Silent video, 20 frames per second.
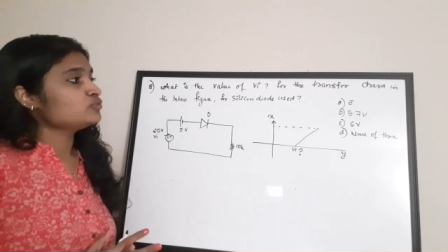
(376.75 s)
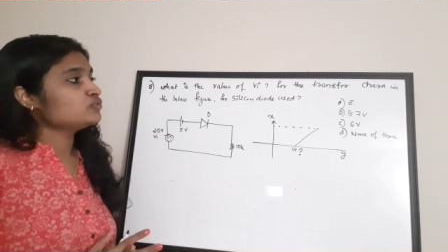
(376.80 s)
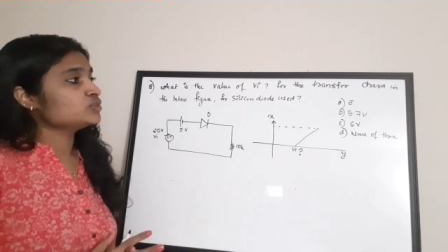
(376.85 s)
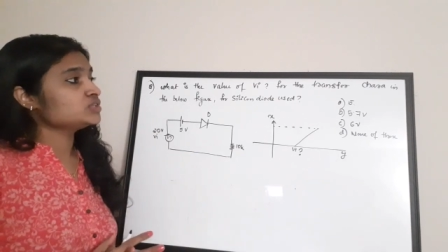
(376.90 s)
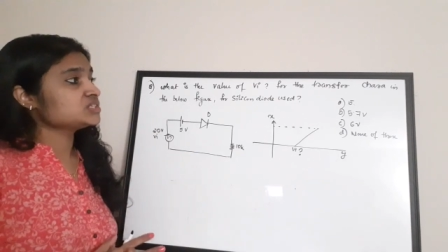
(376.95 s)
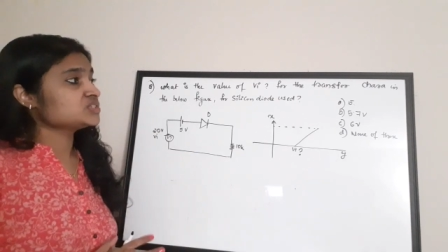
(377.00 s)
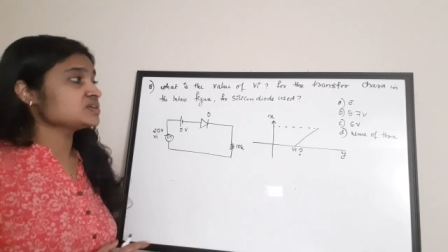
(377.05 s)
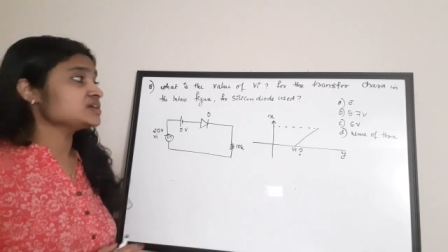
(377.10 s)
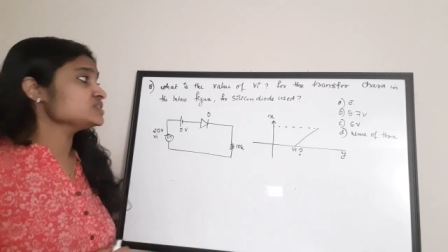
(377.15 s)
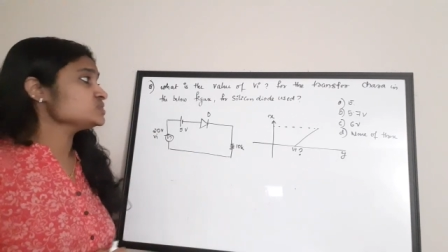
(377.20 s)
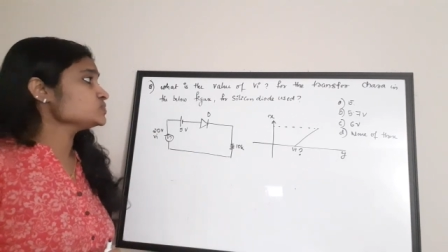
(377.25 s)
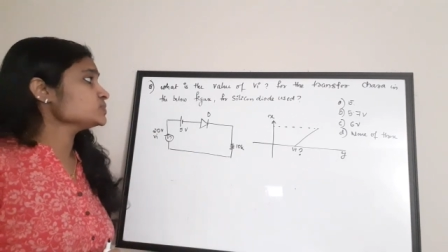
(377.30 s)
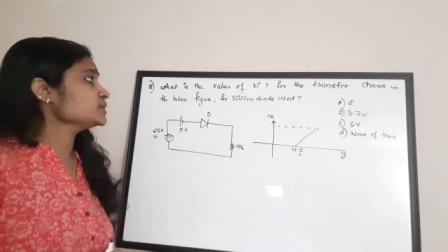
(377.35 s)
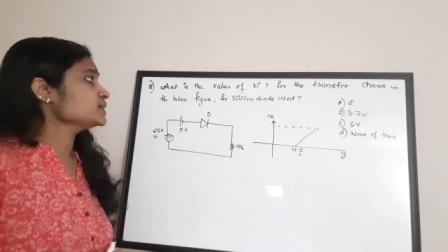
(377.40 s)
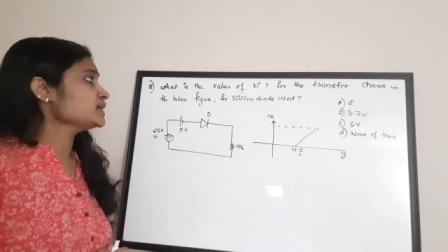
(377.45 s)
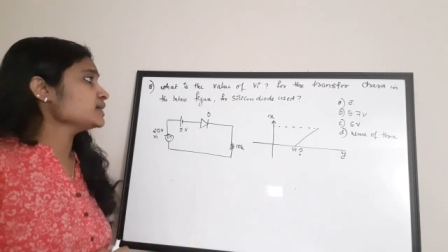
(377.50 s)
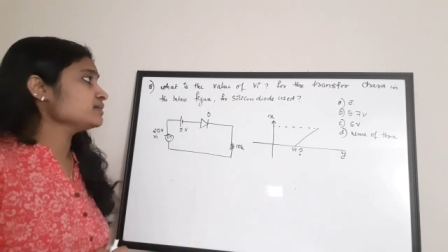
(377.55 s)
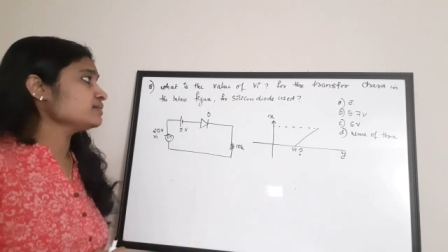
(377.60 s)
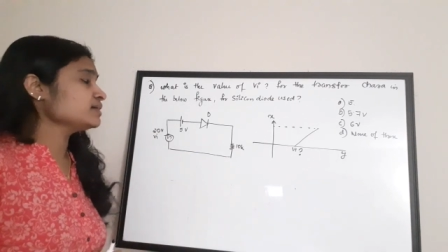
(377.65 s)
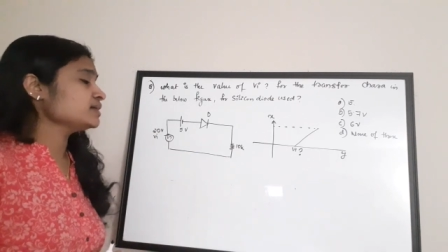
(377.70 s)
for the transfer
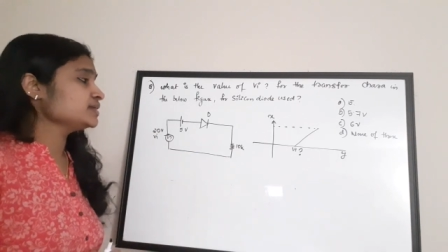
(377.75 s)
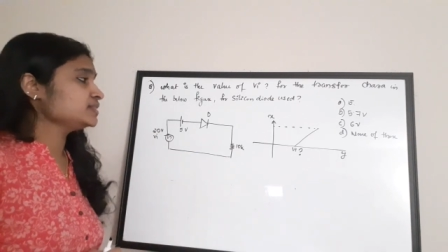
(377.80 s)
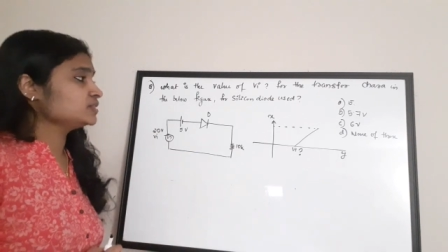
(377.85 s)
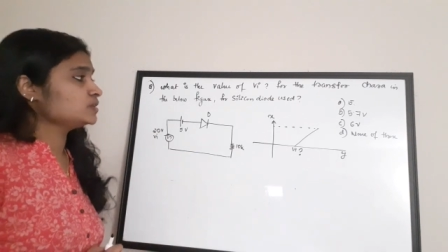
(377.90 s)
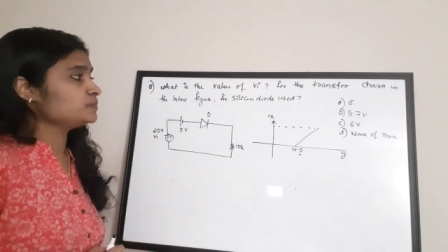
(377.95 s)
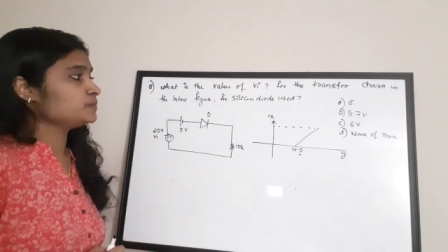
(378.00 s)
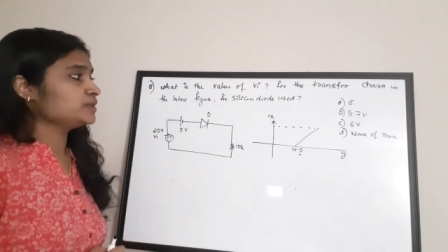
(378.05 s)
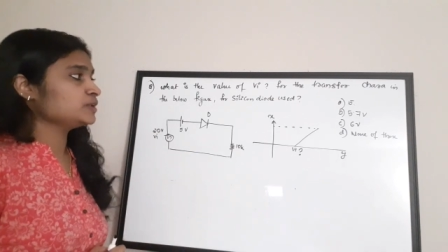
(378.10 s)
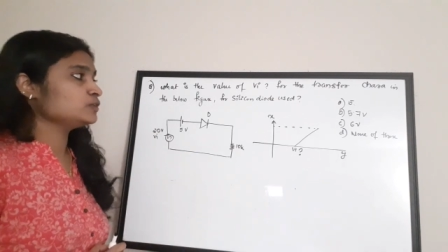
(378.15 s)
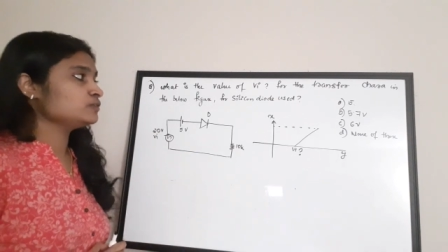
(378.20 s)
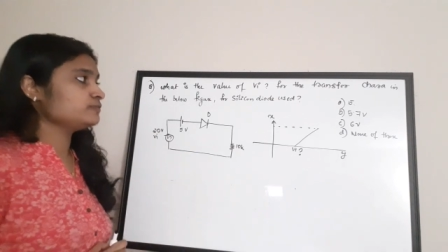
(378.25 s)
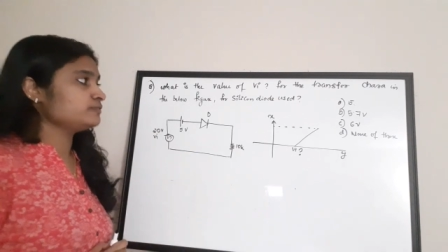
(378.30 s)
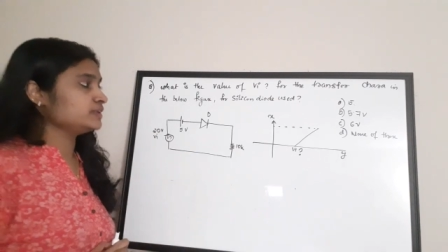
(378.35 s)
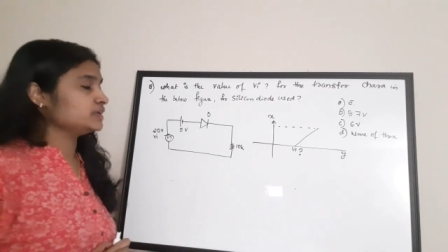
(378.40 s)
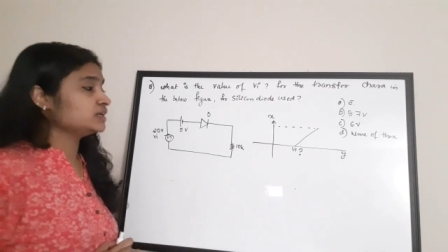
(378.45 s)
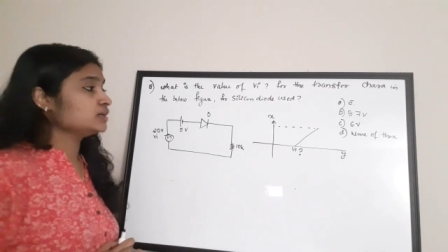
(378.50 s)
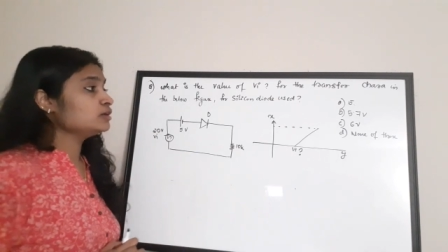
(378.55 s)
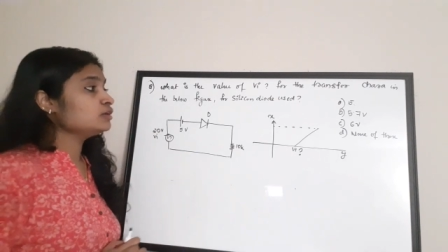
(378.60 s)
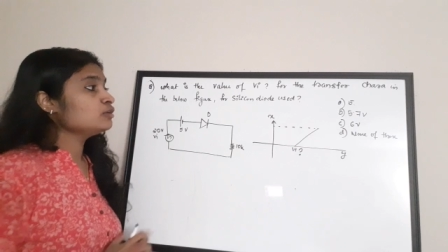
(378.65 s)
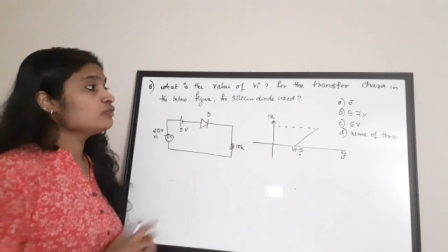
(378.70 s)
chara in the below
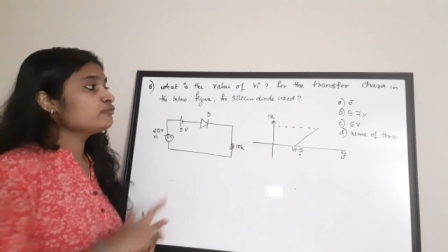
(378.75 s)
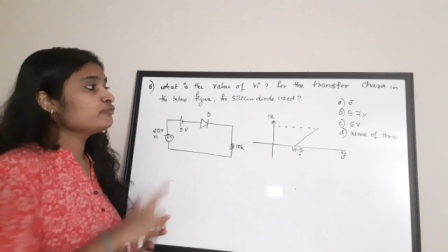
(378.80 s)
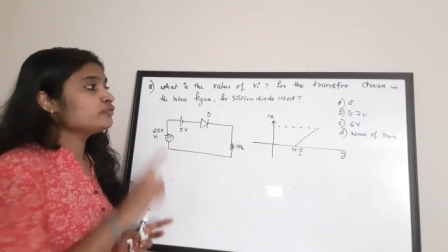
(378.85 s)
figure